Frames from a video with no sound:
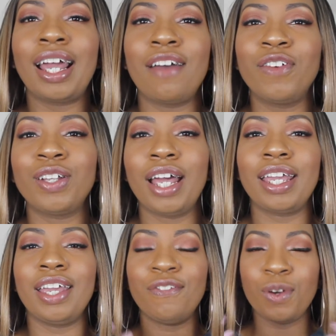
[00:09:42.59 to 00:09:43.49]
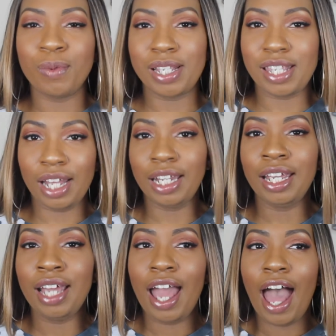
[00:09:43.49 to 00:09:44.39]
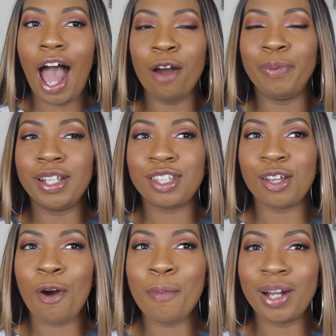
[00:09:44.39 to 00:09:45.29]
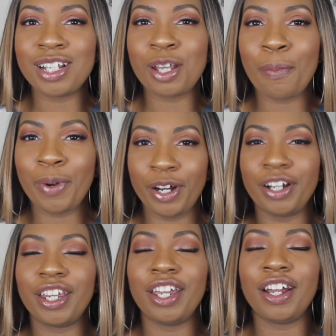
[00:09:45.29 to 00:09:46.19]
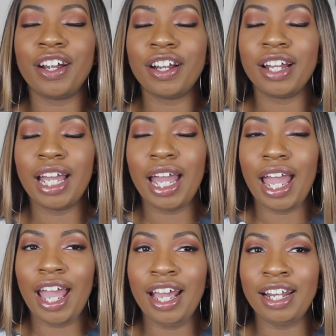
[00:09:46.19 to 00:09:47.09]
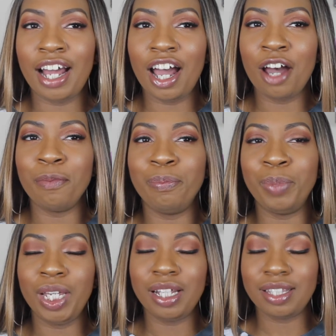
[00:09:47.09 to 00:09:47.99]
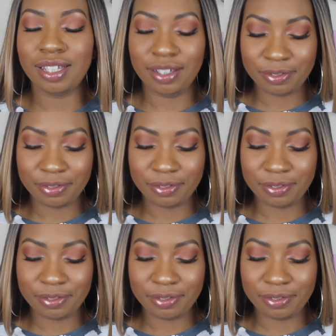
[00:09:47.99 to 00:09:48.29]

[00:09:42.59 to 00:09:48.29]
Like, I feel like if it was sunny, I would be so much perkier and upbeat.